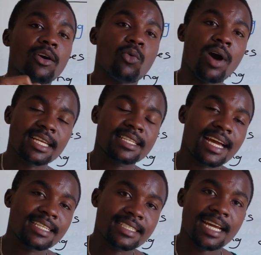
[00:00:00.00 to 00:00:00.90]
what they
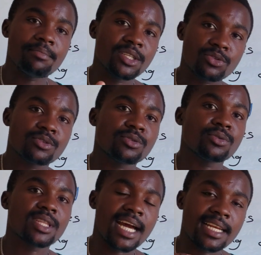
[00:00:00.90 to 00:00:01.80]
are determined to do
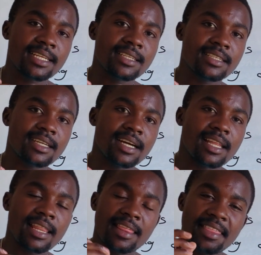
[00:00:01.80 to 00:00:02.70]
than
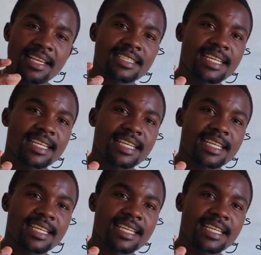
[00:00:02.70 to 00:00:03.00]
the things